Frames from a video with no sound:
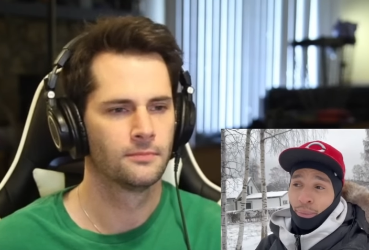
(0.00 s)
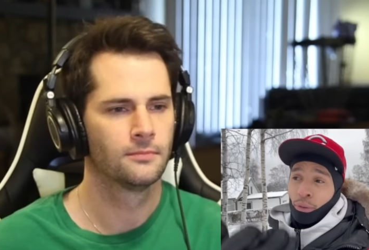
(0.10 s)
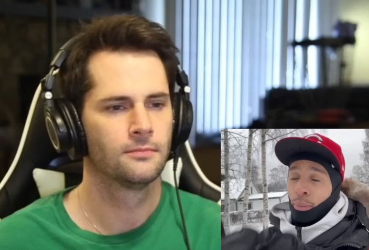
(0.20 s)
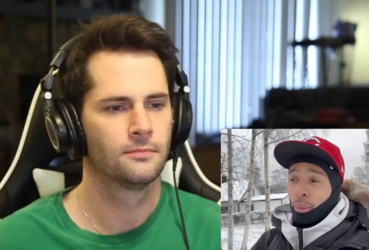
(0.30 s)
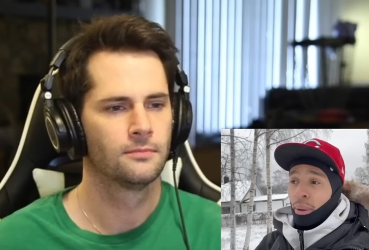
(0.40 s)
Speaker 1: if
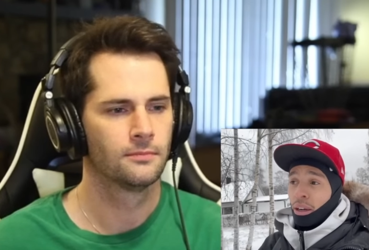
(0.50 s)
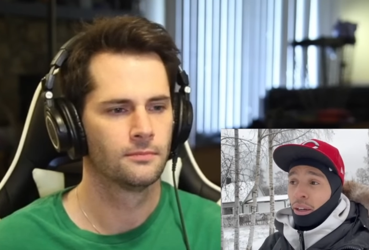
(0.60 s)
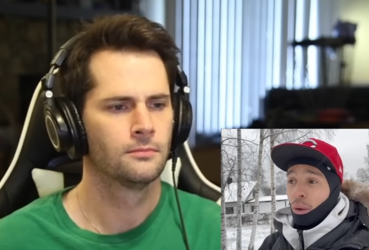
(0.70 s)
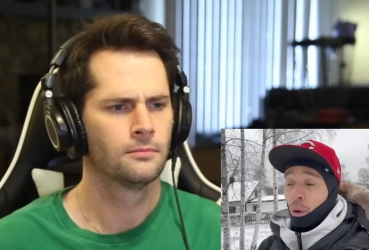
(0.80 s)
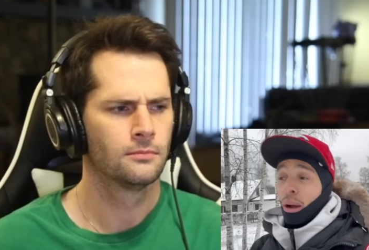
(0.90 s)
you're from
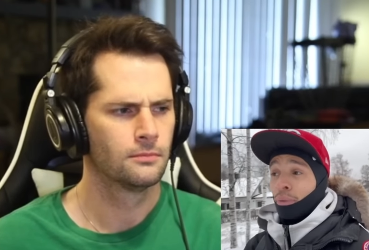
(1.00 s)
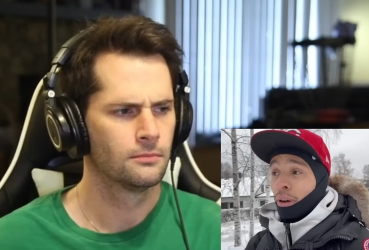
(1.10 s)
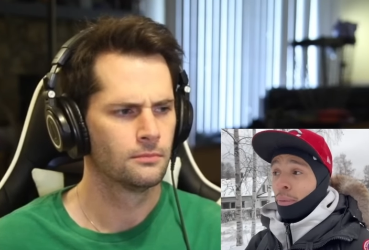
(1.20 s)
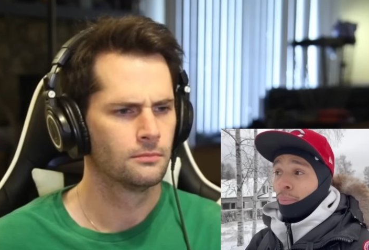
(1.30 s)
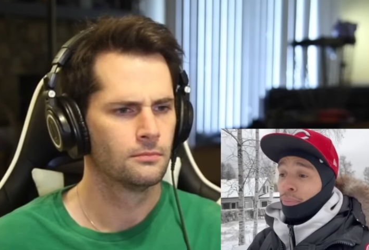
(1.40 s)
America, where I'm
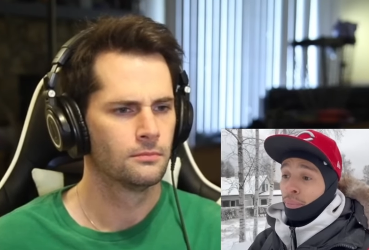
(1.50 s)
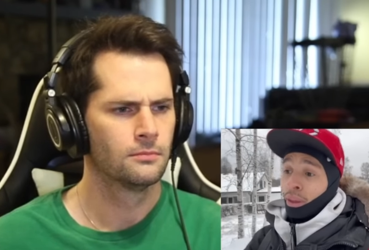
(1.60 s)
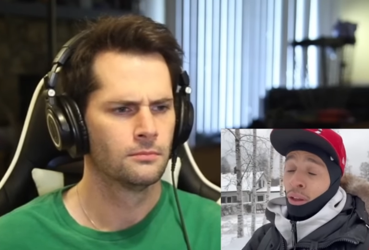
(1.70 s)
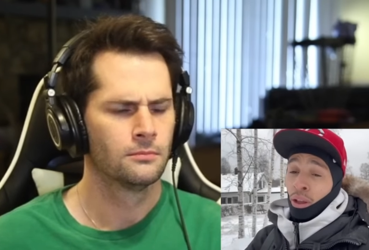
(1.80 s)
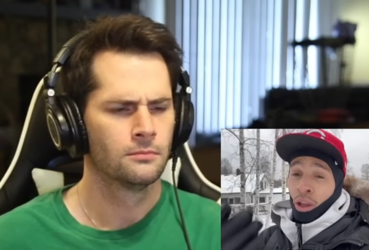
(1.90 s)
from,
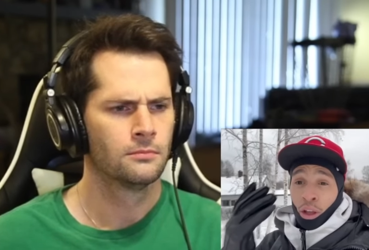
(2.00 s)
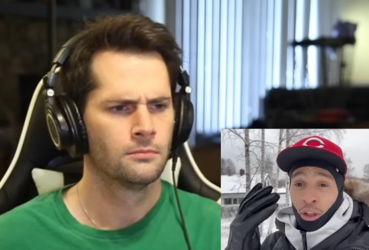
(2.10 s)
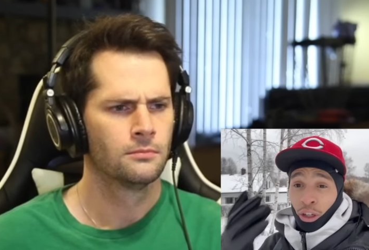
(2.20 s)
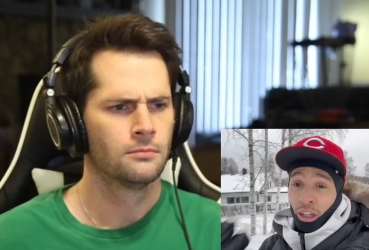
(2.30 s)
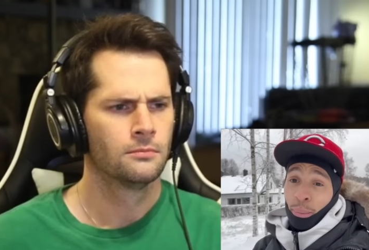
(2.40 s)

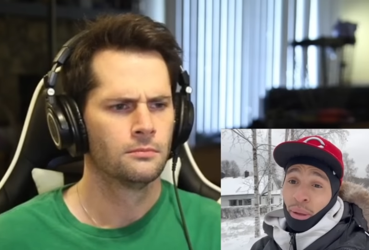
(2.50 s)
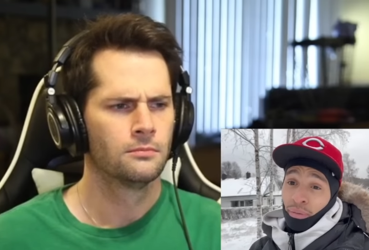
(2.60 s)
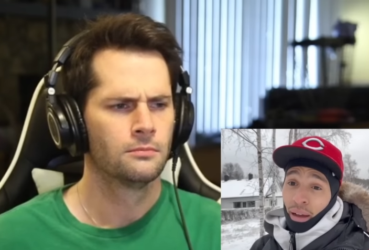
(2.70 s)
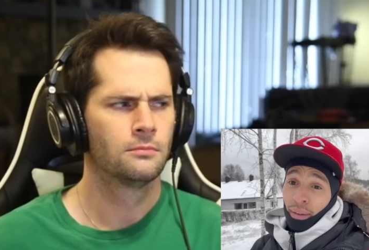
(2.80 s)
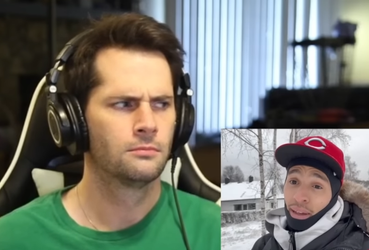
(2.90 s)
you're gonna be
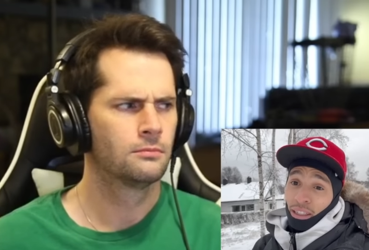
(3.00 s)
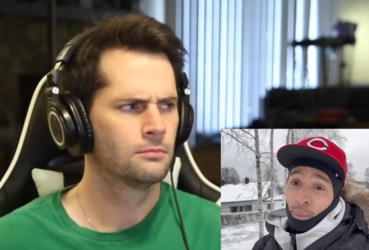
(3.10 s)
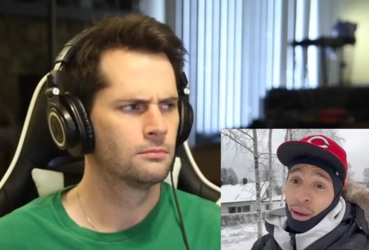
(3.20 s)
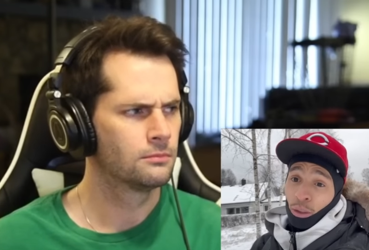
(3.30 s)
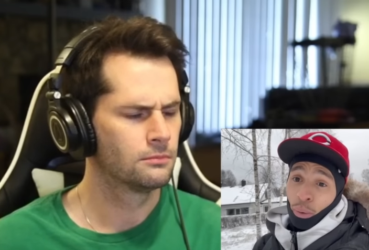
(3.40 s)

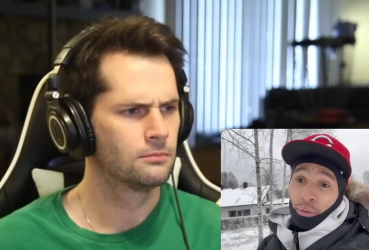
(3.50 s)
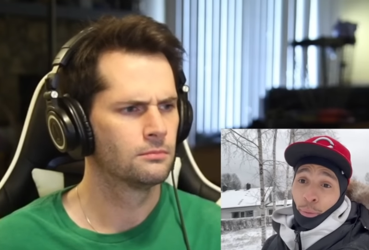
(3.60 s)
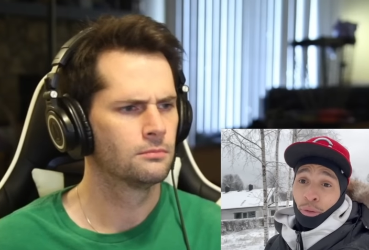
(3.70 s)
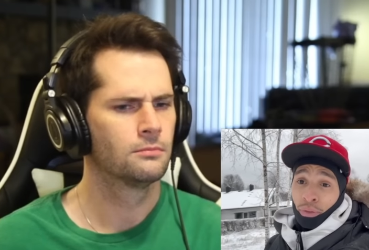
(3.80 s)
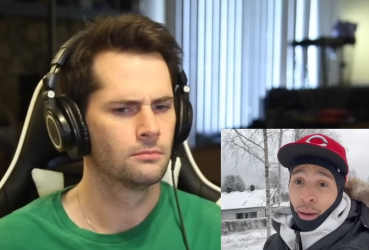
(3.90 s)
5,000 miles away
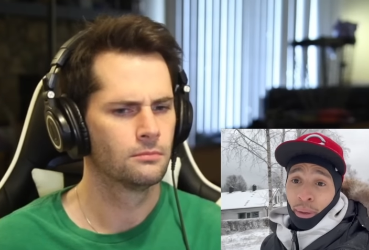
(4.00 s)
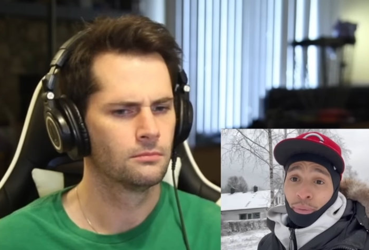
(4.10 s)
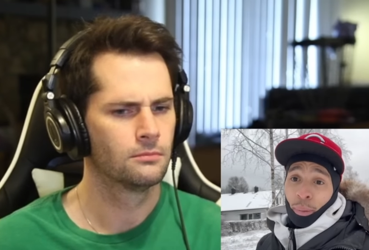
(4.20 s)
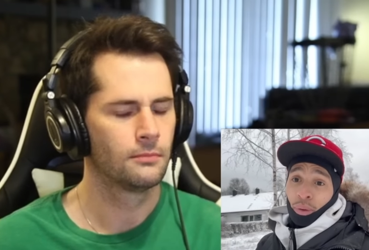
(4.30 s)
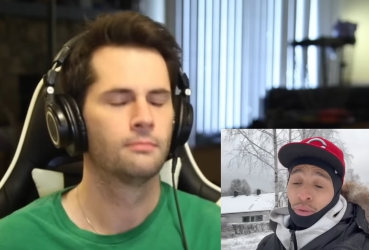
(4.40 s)
from your
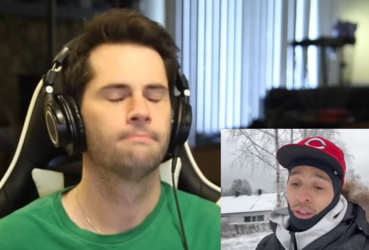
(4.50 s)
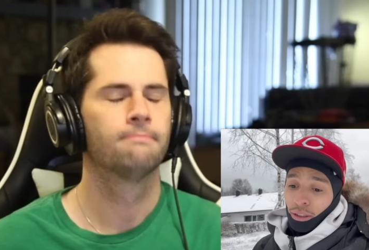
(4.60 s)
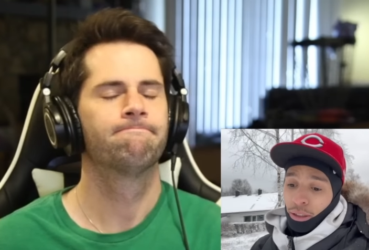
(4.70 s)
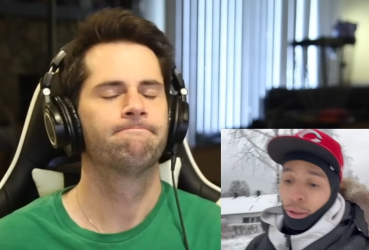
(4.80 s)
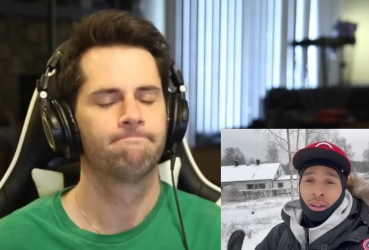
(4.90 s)
family and from your
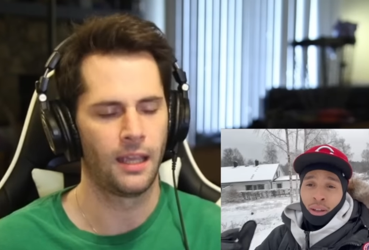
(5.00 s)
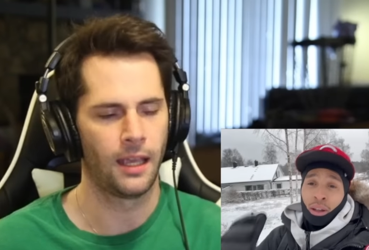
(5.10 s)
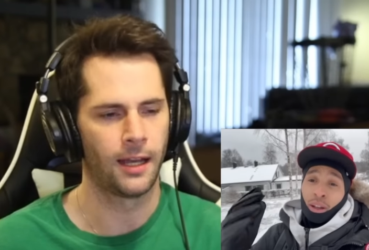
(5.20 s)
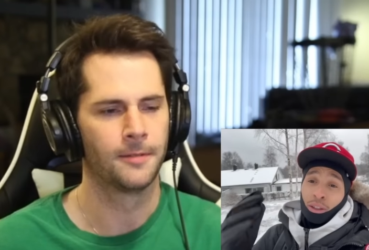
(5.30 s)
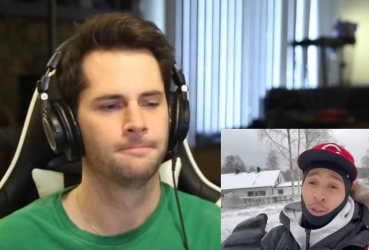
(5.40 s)
friends.
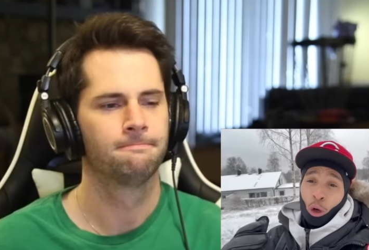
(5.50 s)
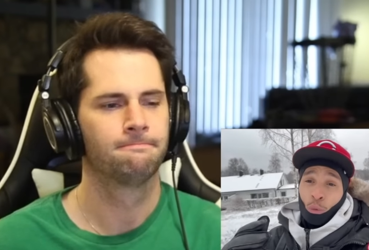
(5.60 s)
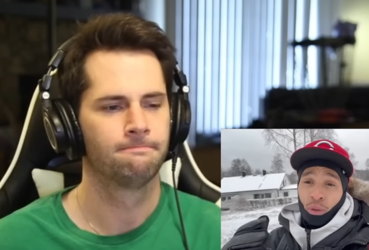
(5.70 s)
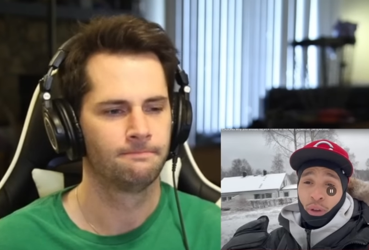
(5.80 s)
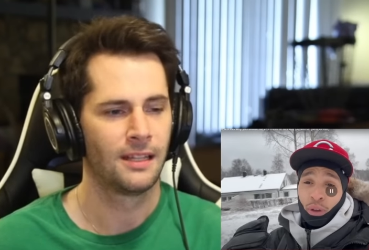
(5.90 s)
Speaker 2: Yeah.
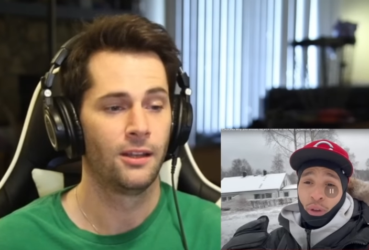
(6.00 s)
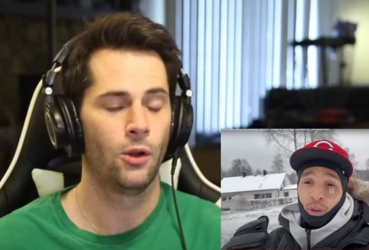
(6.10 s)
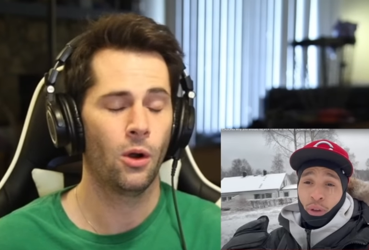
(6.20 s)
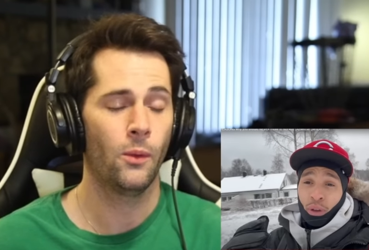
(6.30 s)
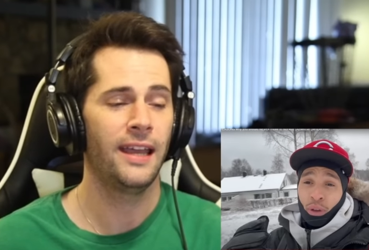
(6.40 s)
So if you...
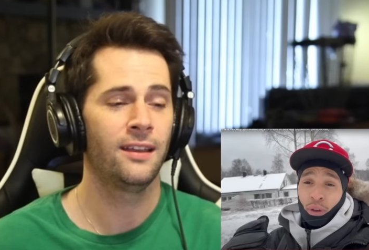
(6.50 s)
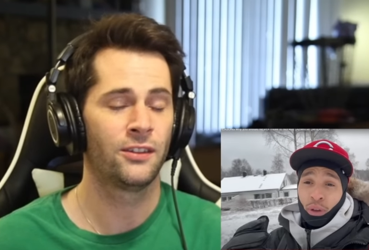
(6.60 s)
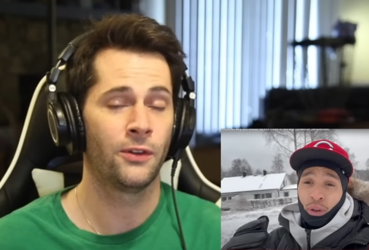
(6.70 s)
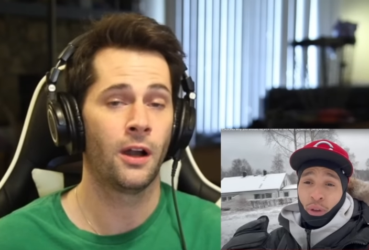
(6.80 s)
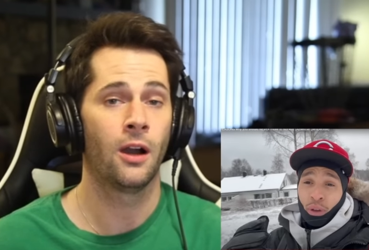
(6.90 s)
Norway is
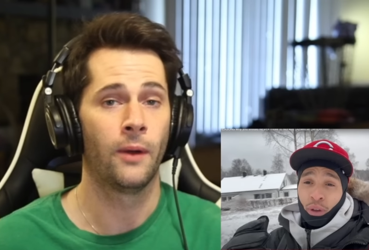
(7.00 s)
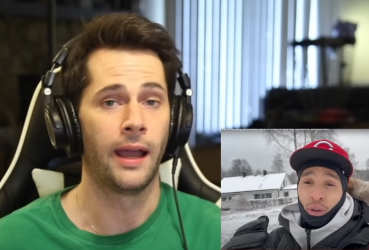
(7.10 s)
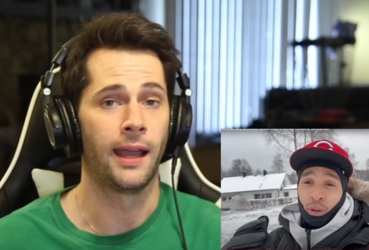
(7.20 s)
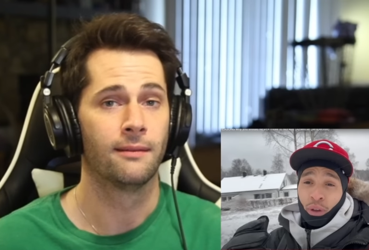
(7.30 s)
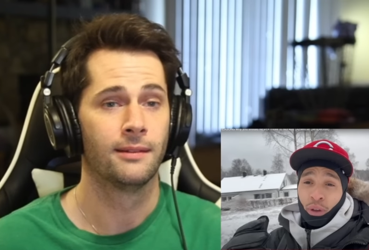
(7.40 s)
far
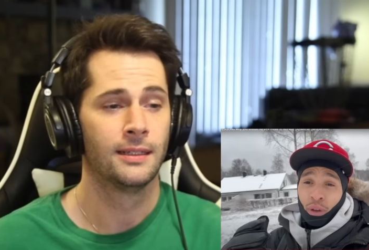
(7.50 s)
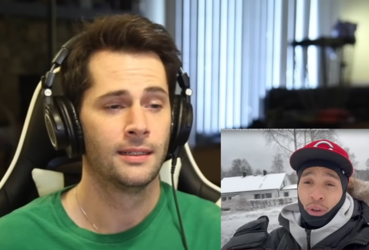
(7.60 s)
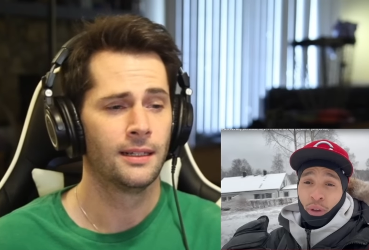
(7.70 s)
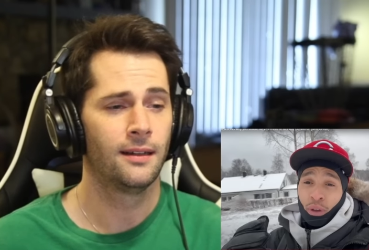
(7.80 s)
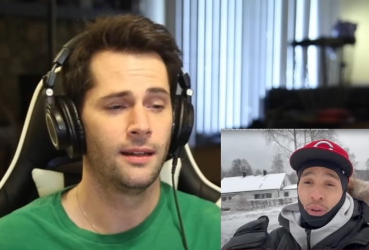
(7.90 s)
away.
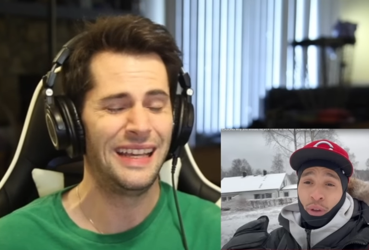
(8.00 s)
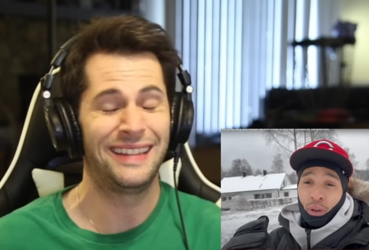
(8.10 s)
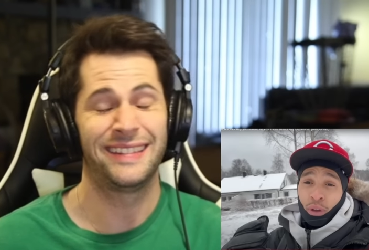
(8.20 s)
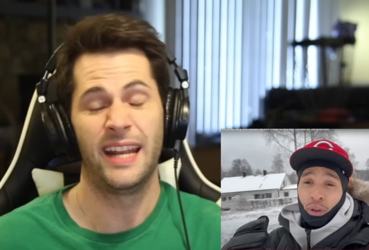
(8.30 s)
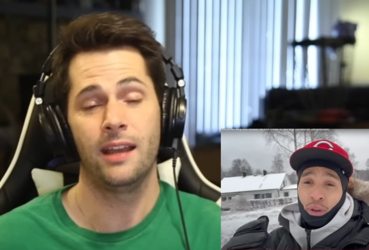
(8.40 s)

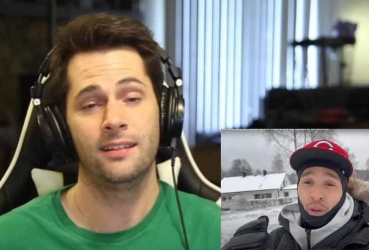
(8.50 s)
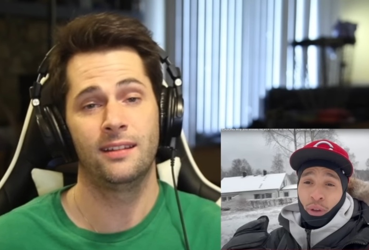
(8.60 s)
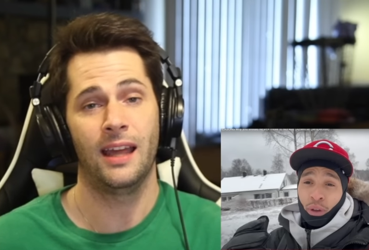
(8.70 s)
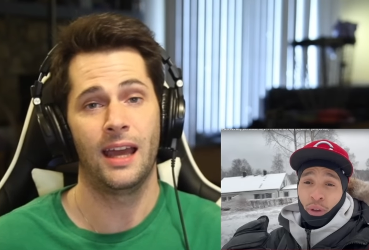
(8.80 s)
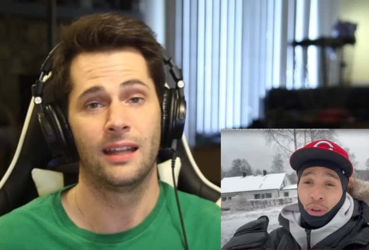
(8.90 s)
It's nice
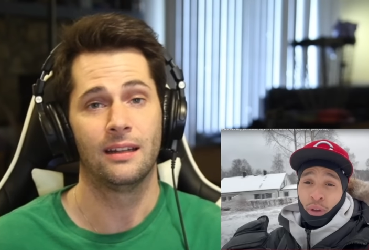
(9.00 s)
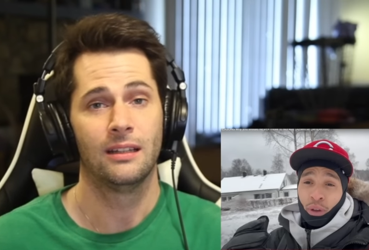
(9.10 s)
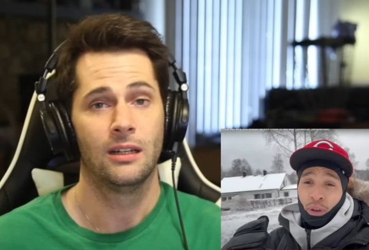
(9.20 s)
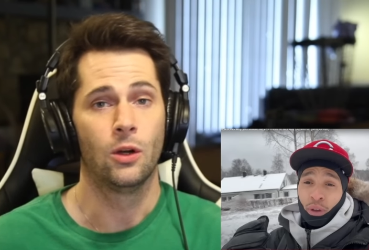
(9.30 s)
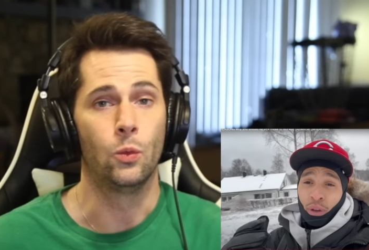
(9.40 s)
that
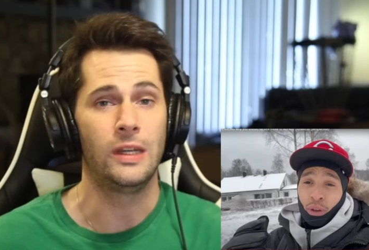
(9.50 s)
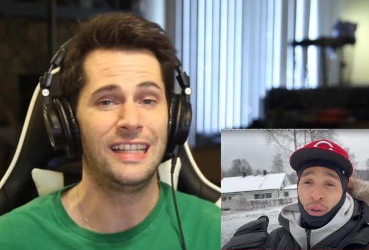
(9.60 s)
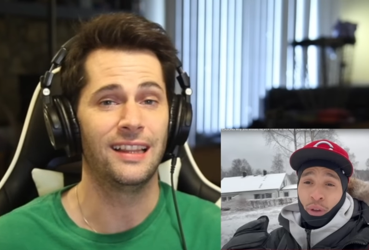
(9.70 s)
we